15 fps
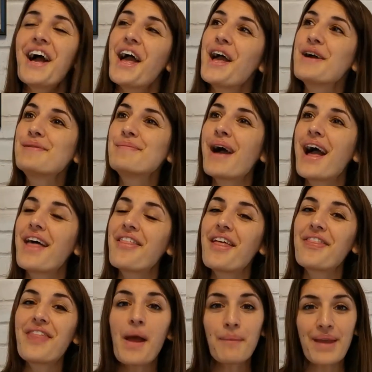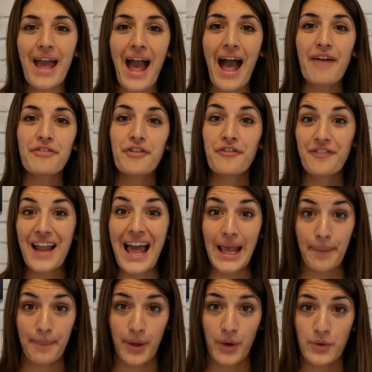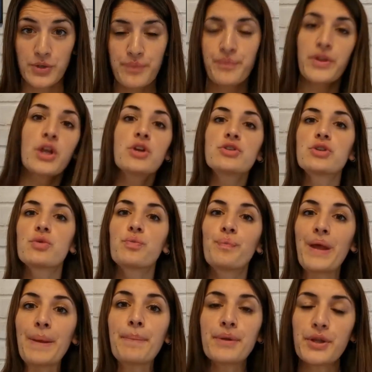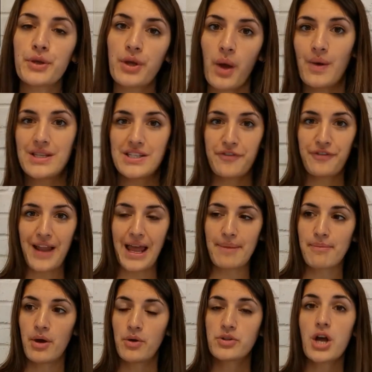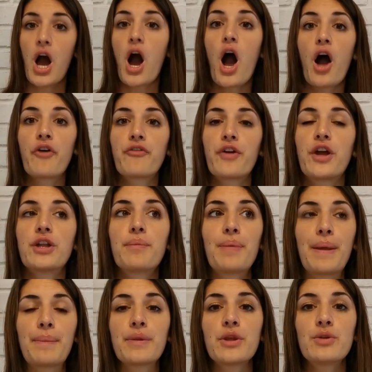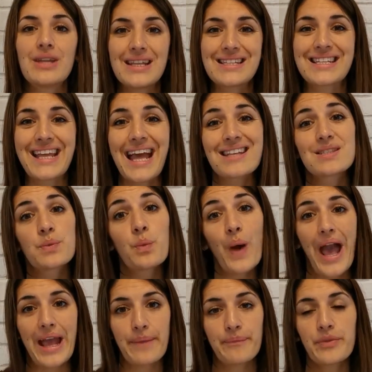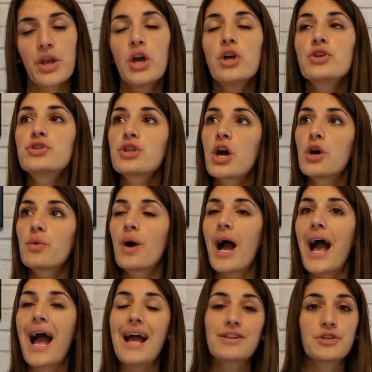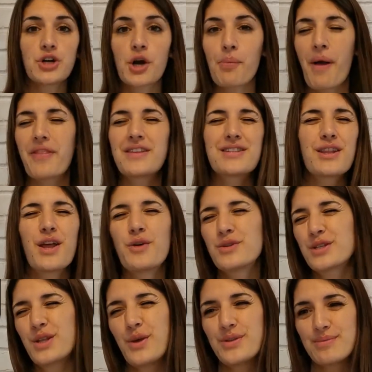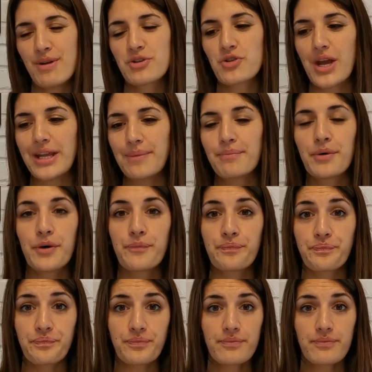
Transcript: Then we have flight mode. So people who go into flight mode are often people who need to get away. So I talk about this loads and loads in my training, but